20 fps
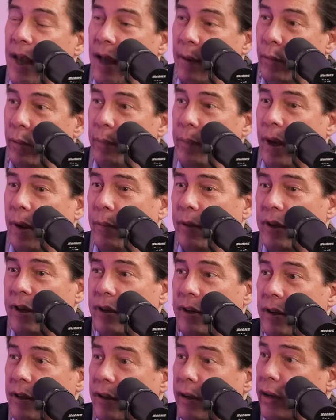and we'll be able
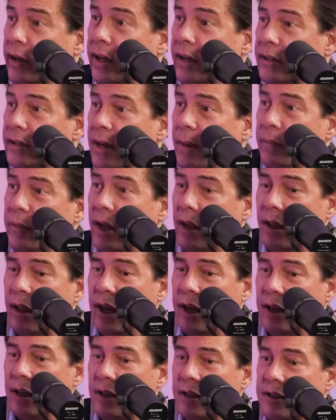to look at something
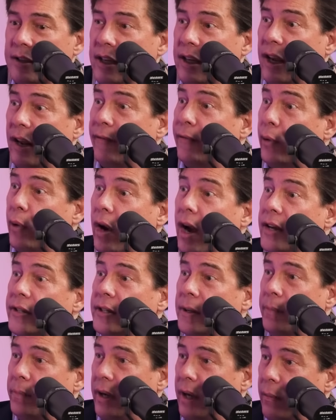like a sine
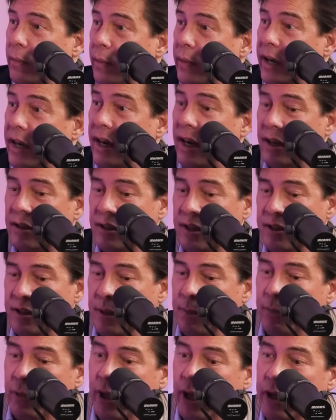fluoroscopy where we can actually
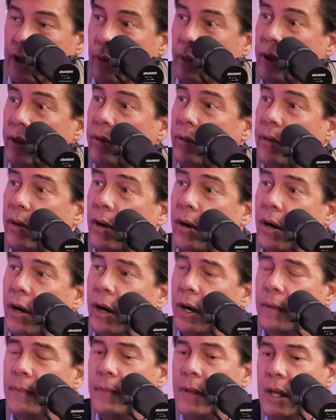see blood going through the
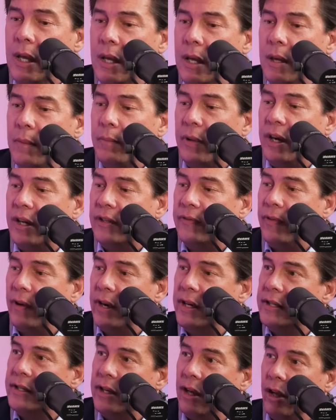heart. But it's
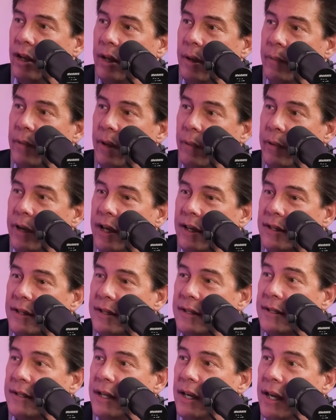very seldom that we get
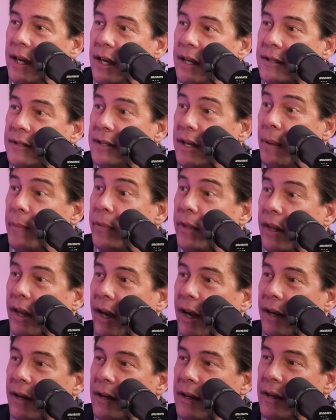to see
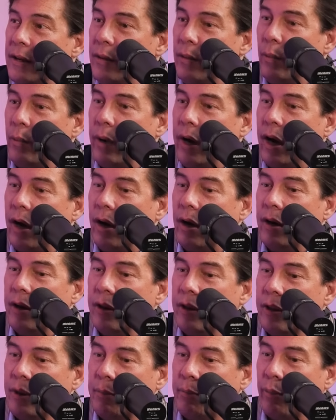something
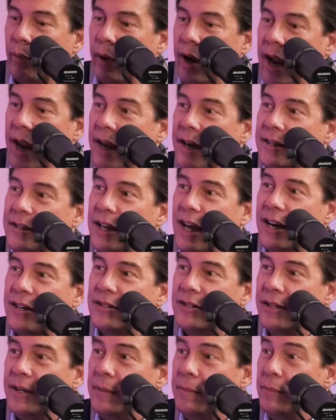where the brain is
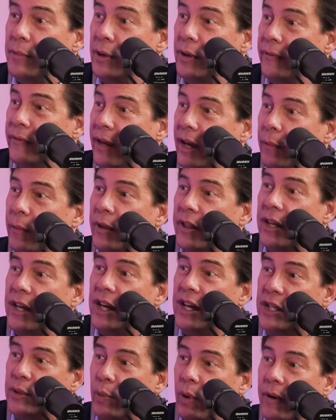actually moving with
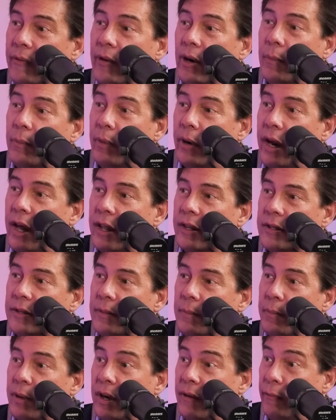each one of our
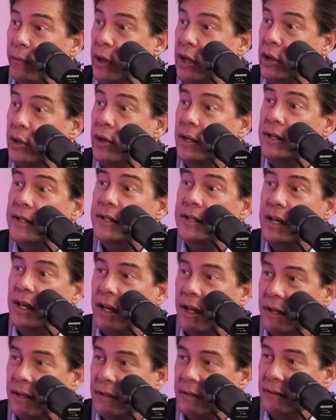breaths. But if we could see
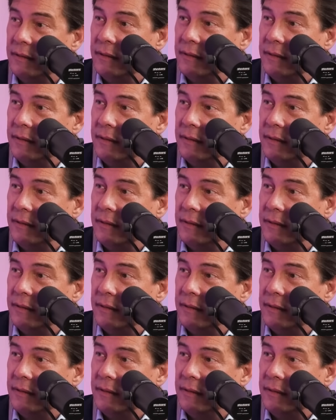it,